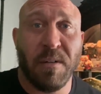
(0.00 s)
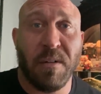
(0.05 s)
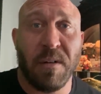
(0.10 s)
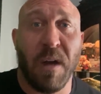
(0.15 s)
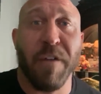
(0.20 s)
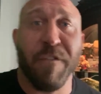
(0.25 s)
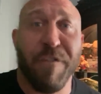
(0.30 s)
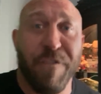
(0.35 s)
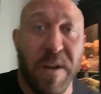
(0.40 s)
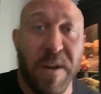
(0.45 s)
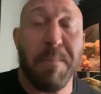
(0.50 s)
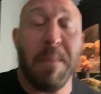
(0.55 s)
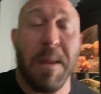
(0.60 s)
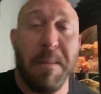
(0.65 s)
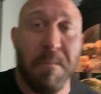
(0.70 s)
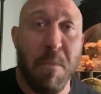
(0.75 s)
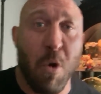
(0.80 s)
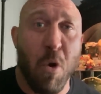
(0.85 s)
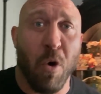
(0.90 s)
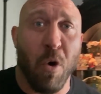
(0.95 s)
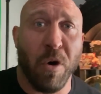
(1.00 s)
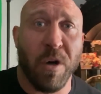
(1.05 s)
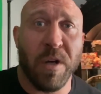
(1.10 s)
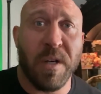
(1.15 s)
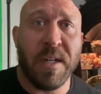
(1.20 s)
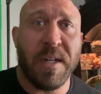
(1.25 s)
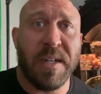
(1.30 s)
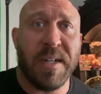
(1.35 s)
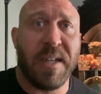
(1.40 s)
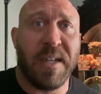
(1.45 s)
on
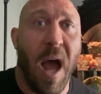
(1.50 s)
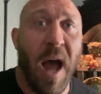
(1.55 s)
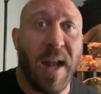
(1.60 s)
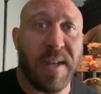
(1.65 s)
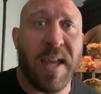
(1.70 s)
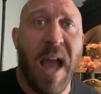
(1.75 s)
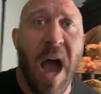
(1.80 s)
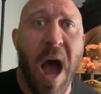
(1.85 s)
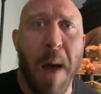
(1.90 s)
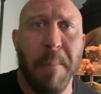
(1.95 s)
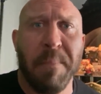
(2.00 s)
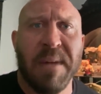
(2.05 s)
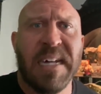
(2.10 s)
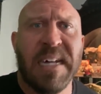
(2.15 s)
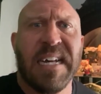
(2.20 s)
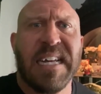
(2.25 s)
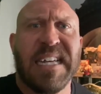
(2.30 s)
feedmemore.com.